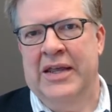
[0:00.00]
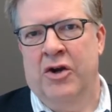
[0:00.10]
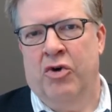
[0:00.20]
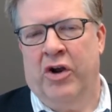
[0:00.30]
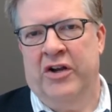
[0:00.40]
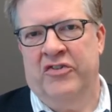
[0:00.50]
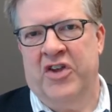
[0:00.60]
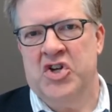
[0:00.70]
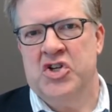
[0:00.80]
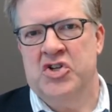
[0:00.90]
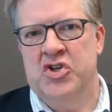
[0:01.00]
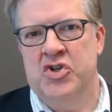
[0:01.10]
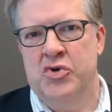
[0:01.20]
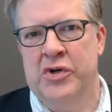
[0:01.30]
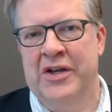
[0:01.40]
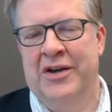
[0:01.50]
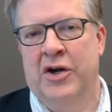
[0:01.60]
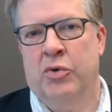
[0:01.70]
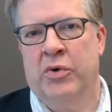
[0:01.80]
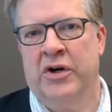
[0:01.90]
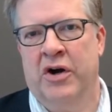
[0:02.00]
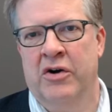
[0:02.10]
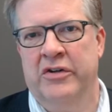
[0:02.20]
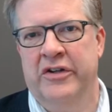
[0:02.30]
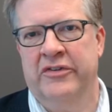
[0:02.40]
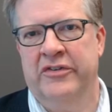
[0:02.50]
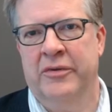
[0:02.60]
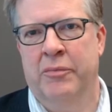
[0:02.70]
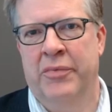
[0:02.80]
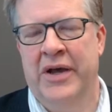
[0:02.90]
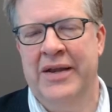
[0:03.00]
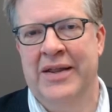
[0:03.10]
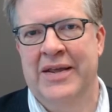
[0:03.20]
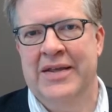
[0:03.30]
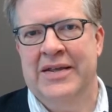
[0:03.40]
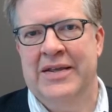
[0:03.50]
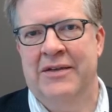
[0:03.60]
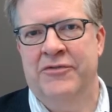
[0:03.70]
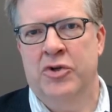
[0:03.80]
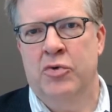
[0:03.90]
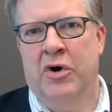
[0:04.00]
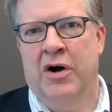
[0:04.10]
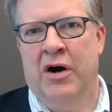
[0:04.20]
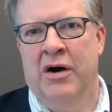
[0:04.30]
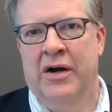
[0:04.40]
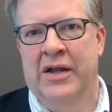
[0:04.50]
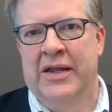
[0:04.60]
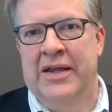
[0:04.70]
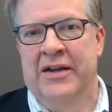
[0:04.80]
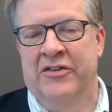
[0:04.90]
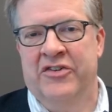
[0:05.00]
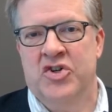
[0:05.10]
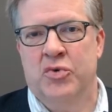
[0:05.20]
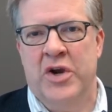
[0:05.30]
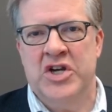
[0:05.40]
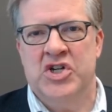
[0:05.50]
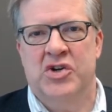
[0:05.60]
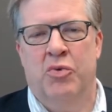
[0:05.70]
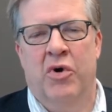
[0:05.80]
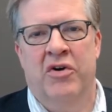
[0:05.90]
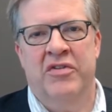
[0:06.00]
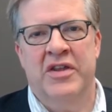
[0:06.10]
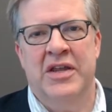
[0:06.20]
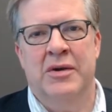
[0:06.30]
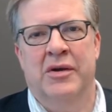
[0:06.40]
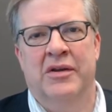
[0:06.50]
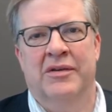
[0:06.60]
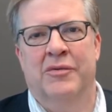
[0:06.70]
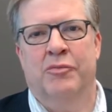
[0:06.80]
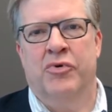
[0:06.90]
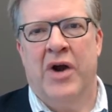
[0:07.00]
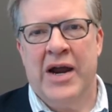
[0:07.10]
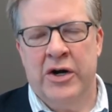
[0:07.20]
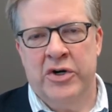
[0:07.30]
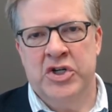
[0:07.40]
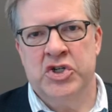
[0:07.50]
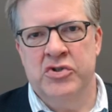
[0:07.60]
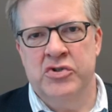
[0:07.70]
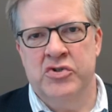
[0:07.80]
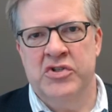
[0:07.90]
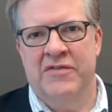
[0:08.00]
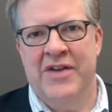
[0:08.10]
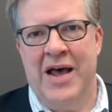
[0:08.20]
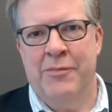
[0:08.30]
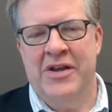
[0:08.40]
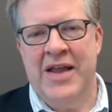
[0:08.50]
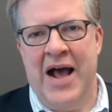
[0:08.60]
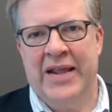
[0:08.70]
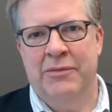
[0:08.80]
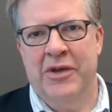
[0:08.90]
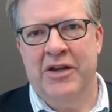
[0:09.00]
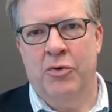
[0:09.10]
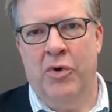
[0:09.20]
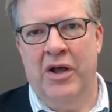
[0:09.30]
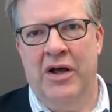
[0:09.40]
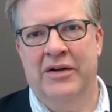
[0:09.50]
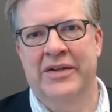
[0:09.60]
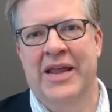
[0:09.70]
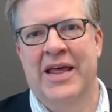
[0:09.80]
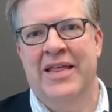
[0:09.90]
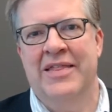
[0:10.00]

in an organization to do it regardless. But if you are in a situation where the prior issues have not been documented well, and